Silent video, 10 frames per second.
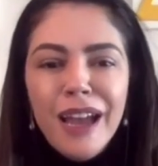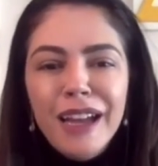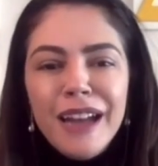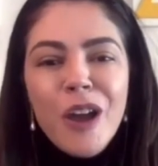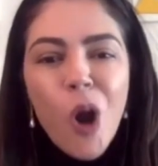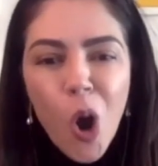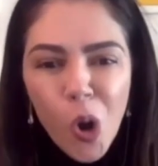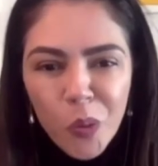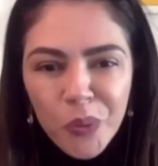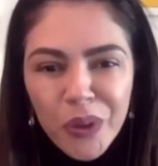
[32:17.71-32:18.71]
and I
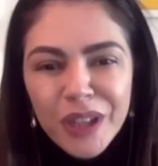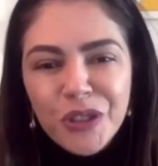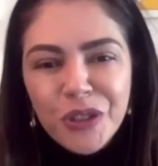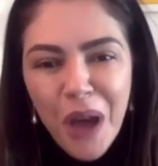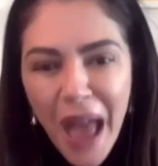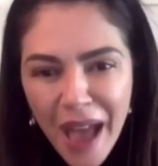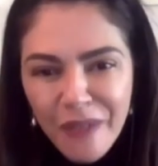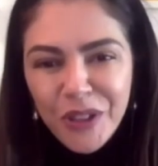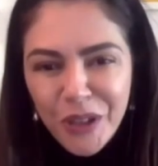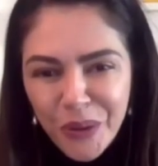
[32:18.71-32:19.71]
hope to
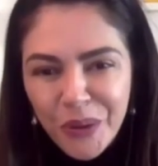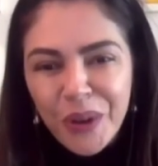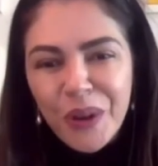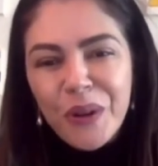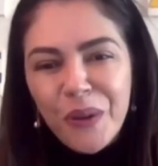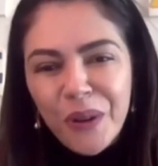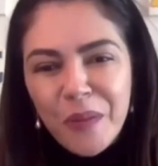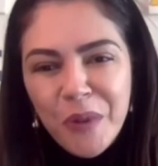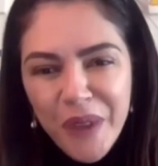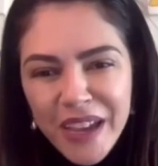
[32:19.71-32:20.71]
have you
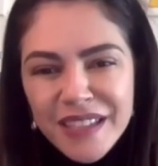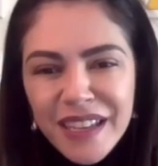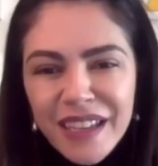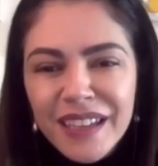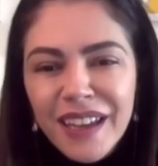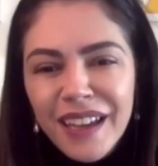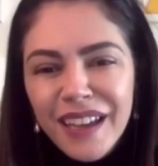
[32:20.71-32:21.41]
collaborating